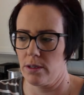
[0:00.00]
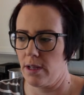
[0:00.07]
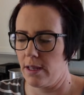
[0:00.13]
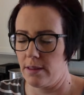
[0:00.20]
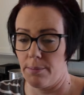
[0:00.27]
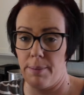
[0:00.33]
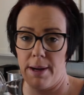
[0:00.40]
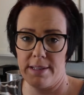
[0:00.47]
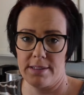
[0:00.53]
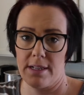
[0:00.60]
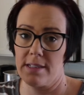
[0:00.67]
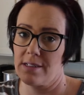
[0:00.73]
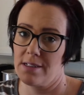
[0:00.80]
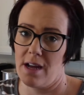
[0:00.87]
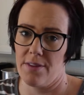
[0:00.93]
size
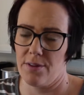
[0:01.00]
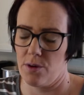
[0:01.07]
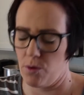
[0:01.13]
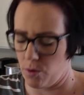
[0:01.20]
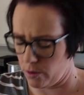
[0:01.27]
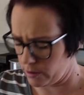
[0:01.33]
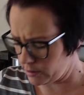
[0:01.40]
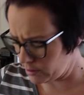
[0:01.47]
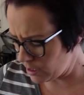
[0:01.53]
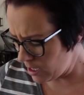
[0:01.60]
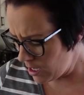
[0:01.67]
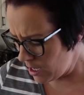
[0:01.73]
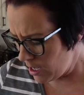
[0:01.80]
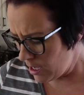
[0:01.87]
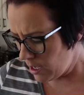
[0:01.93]
and not the quarts.
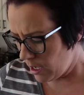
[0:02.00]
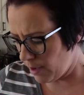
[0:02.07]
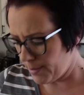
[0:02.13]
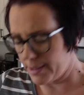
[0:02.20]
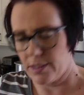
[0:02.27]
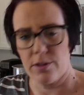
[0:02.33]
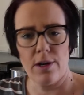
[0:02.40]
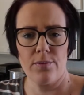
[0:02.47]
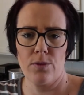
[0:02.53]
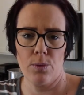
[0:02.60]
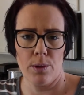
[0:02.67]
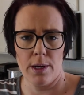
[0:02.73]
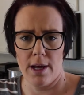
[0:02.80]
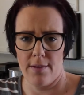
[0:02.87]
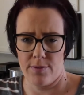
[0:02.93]
I don't ever
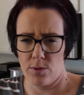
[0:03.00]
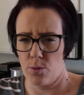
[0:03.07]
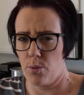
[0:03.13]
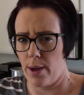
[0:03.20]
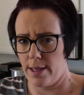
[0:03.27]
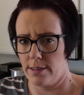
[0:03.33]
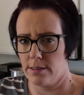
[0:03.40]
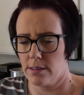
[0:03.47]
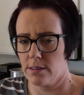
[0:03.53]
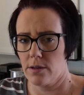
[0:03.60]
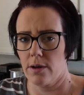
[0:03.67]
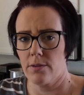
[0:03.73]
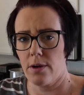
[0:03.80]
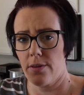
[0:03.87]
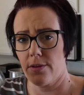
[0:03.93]
want to have to waste, so
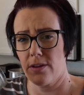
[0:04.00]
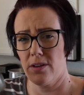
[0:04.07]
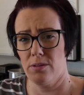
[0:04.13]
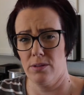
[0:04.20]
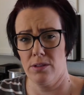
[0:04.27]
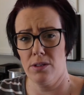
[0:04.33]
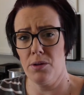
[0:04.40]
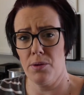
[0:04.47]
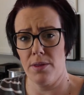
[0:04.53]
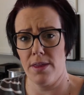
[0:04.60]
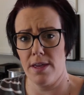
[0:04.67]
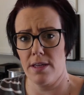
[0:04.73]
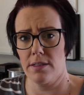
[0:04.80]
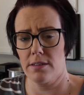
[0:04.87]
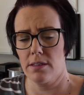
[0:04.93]
I'd rather use two of
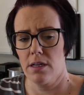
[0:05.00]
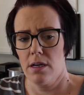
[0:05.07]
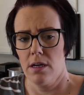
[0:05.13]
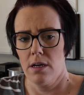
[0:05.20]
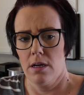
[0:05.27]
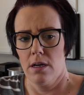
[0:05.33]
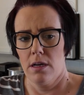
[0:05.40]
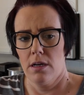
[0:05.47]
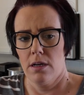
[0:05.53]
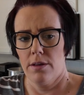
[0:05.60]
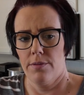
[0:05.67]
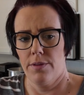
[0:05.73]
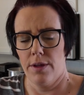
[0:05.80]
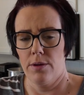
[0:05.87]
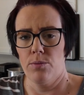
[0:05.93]
these
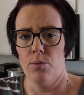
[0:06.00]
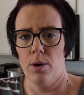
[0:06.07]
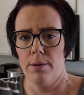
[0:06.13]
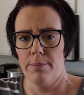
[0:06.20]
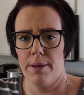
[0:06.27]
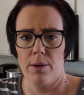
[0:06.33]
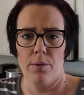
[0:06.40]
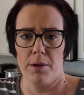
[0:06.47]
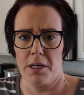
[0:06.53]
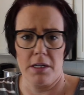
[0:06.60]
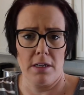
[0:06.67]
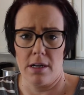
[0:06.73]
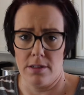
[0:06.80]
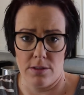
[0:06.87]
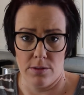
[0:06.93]
than one big one and
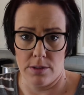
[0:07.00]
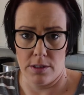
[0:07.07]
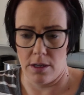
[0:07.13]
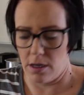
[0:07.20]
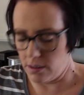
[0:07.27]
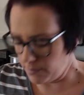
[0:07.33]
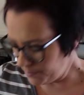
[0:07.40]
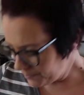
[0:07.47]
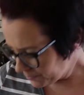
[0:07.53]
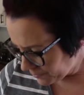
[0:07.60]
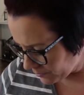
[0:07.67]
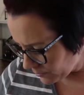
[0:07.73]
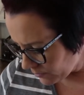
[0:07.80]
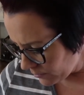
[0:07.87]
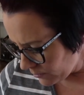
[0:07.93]
not use it all.
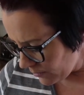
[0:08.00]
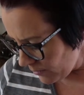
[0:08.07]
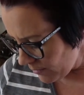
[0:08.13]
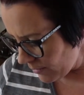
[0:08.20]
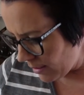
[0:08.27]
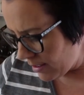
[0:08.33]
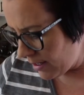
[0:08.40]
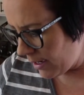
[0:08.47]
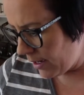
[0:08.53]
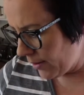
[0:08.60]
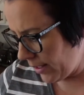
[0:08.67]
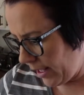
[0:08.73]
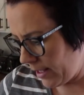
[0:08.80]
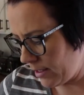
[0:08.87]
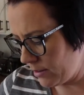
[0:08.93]

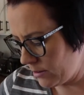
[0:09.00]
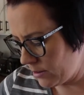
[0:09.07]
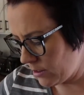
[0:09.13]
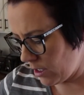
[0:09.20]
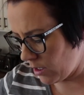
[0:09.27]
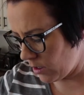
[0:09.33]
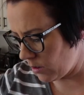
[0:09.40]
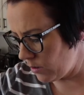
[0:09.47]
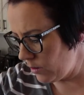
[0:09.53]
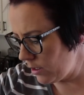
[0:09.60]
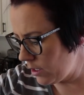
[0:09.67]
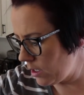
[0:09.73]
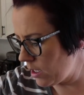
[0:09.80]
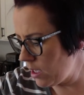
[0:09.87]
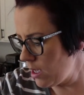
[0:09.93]
Okay, so
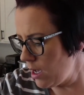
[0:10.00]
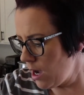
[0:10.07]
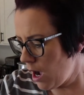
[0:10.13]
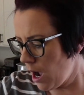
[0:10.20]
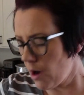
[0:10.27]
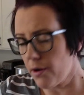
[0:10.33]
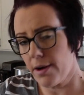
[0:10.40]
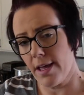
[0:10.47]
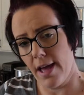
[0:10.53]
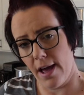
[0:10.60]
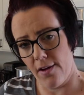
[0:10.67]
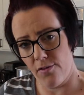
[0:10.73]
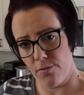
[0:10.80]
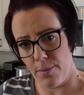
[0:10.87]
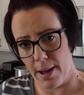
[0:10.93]
I already
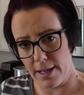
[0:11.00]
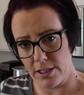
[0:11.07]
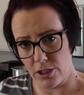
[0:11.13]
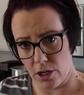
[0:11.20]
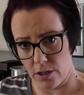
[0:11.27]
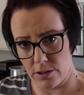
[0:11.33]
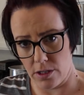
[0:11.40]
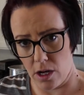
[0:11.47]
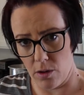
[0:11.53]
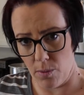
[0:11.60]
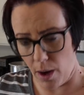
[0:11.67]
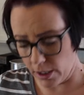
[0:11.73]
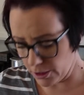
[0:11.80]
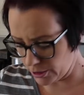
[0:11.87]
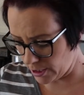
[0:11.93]
have my jars all
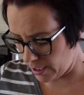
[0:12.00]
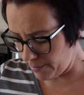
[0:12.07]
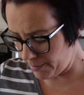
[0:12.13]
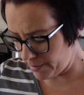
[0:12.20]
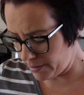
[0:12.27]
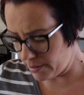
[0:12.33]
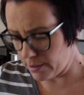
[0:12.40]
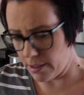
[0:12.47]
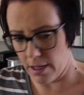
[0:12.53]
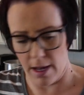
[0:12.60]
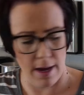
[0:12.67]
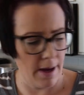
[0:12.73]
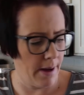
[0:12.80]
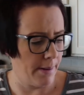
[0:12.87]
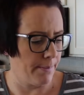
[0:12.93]
washed up,
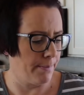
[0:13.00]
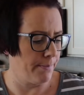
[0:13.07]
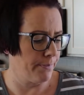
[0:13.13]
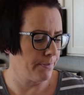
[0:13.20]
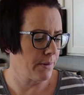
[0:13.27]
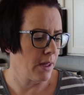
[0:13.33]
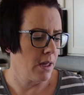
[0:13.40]
and